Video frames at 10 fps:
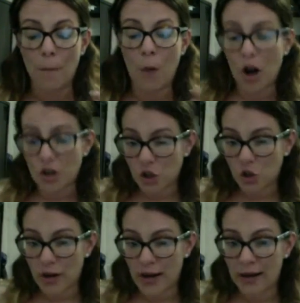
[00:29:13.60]

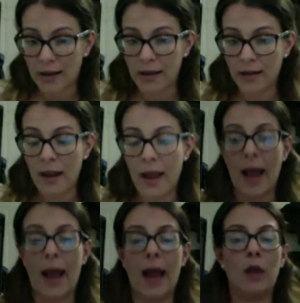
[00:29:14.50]
margin trading,
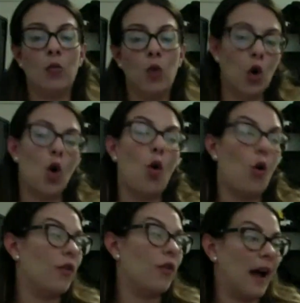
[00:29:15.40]
and we'll go
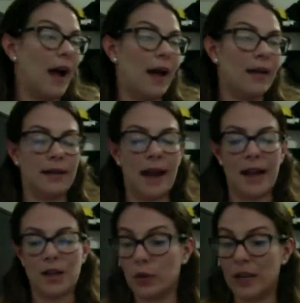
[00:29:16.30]
over that
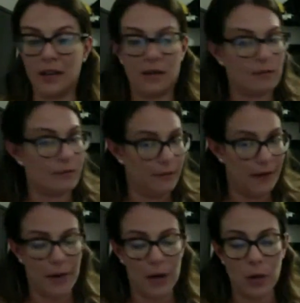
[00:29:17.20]
next week
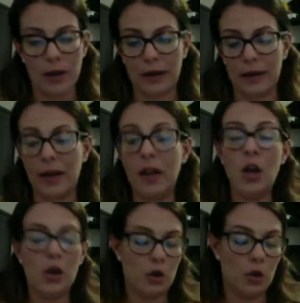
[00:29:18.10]
very quickly.
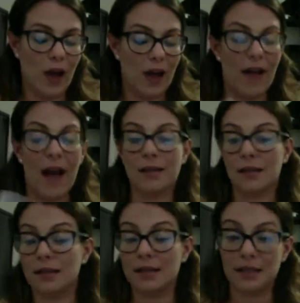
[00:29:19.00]
You have
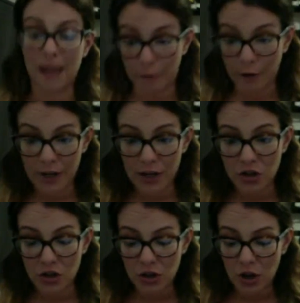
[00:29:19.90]
access to
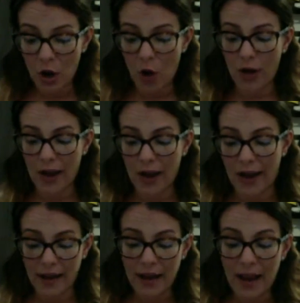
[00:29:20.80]
leverage,
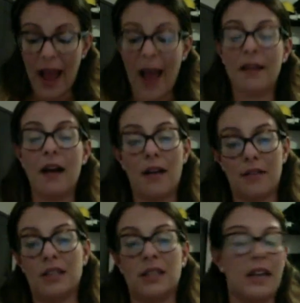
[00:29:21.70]
okay, and
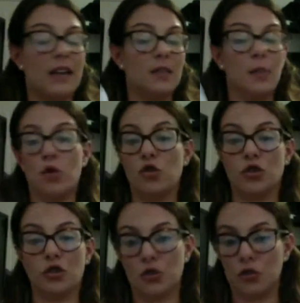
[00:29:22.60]
obviously
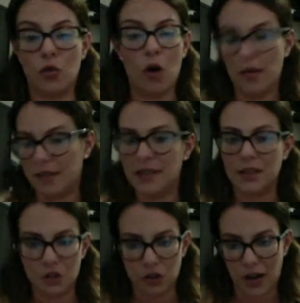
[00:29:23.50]
exposure to all these
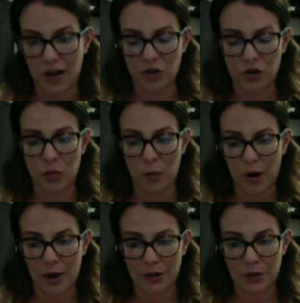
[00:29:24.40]
international
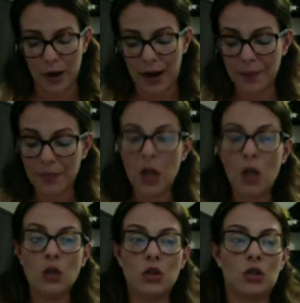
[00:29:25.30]
markets, right?
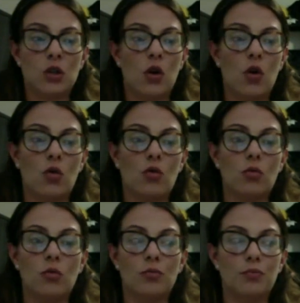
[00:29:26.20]
So
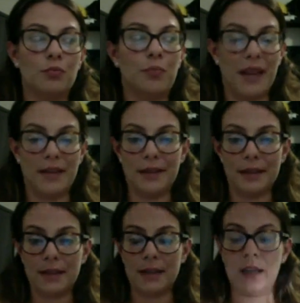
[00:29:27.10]

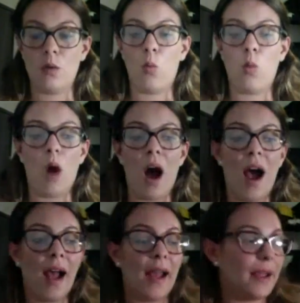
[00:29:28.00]

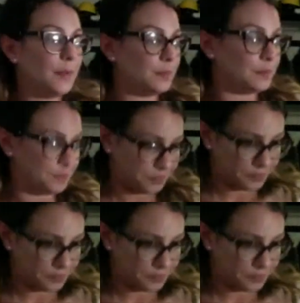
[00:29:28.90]
basically, why